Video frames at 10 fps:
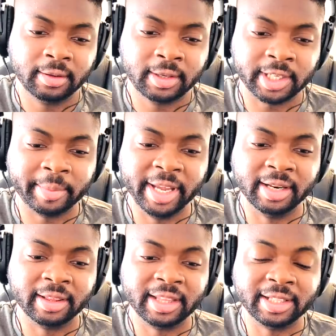Because, I
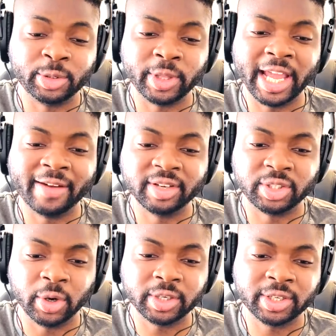mean, do they have a
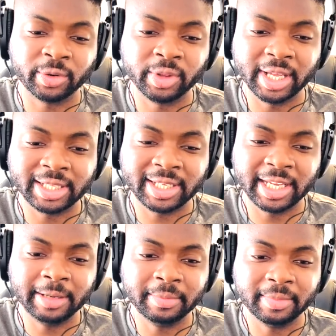doctor on their
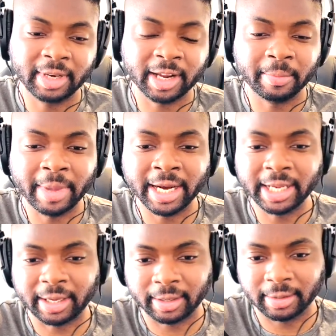team? Like a
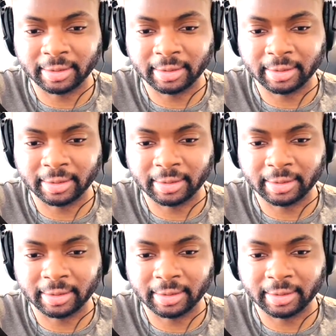medic?